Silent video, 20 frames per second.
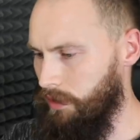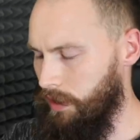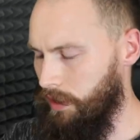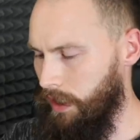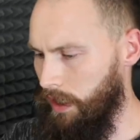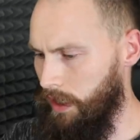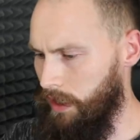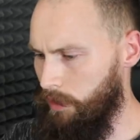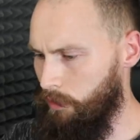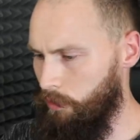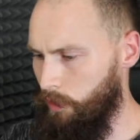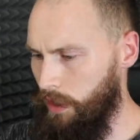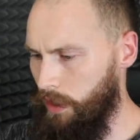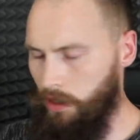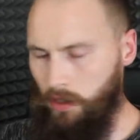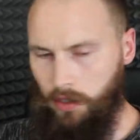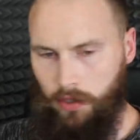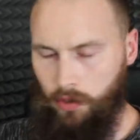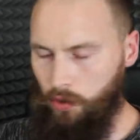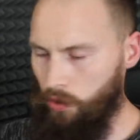Okay, we
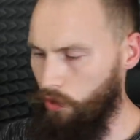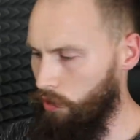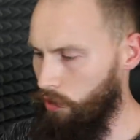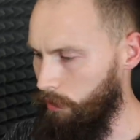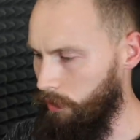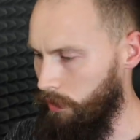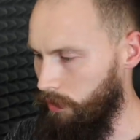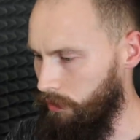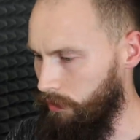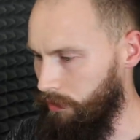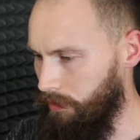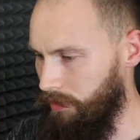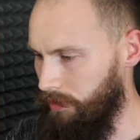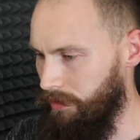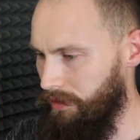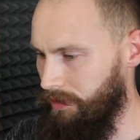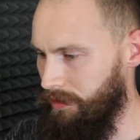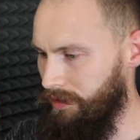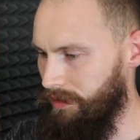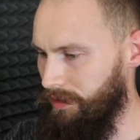are normal.
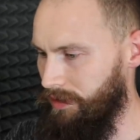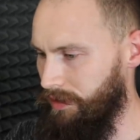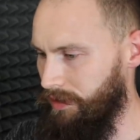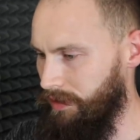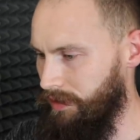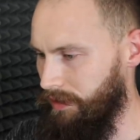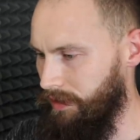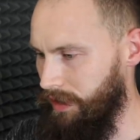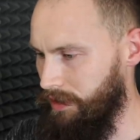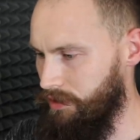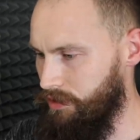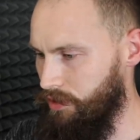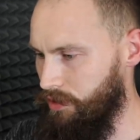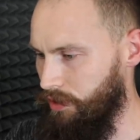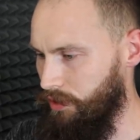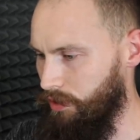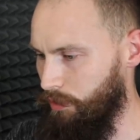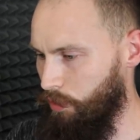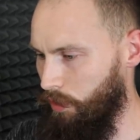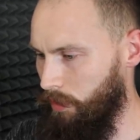That's
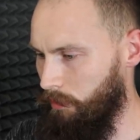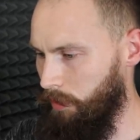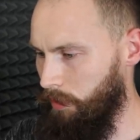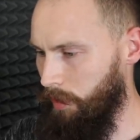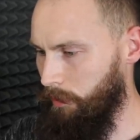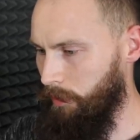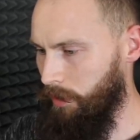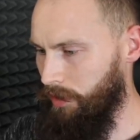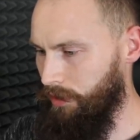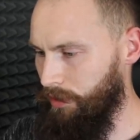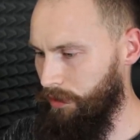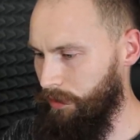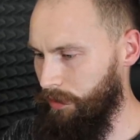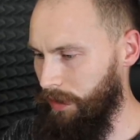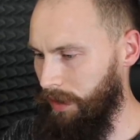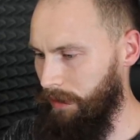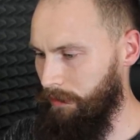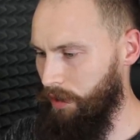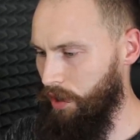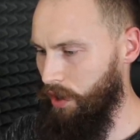good. One biomarker
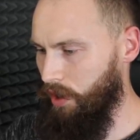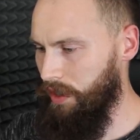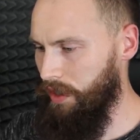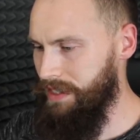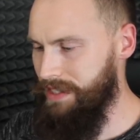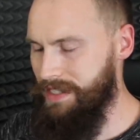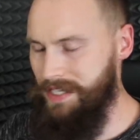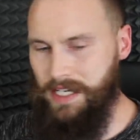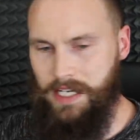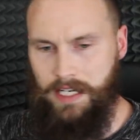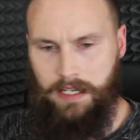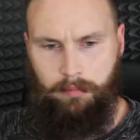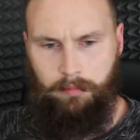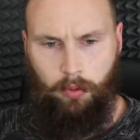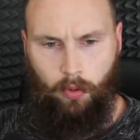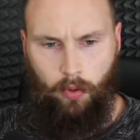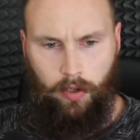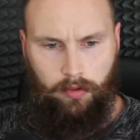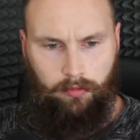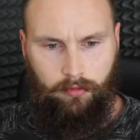normal. I'm
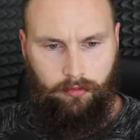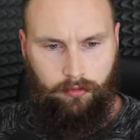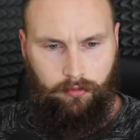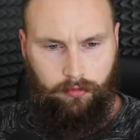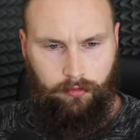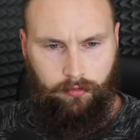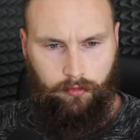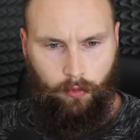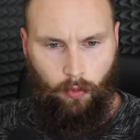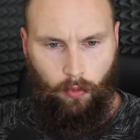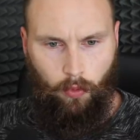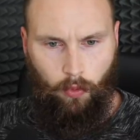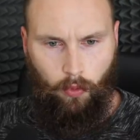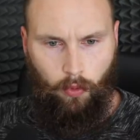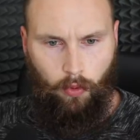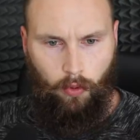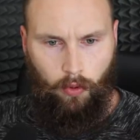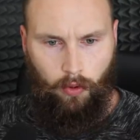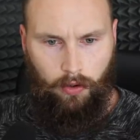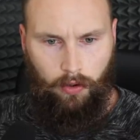
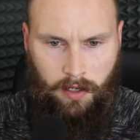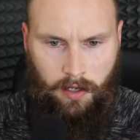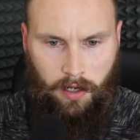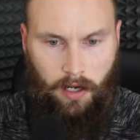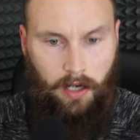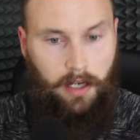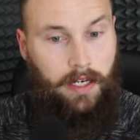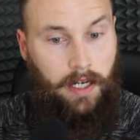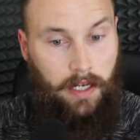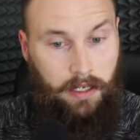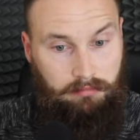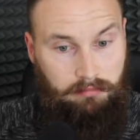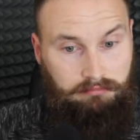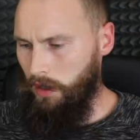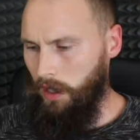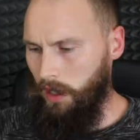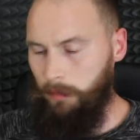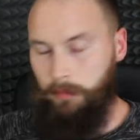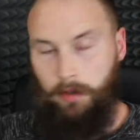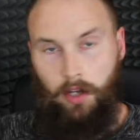19.4. Okay,
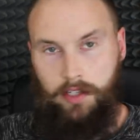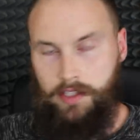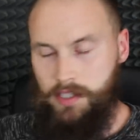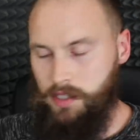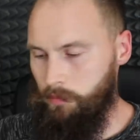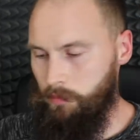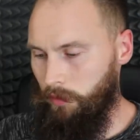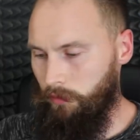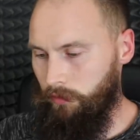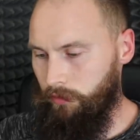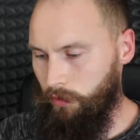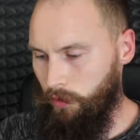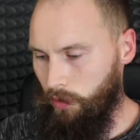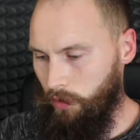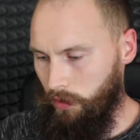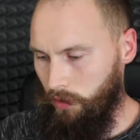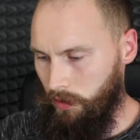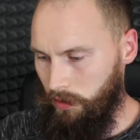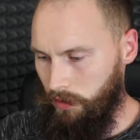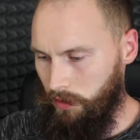I'm
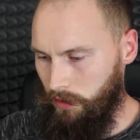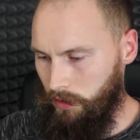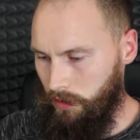19.4.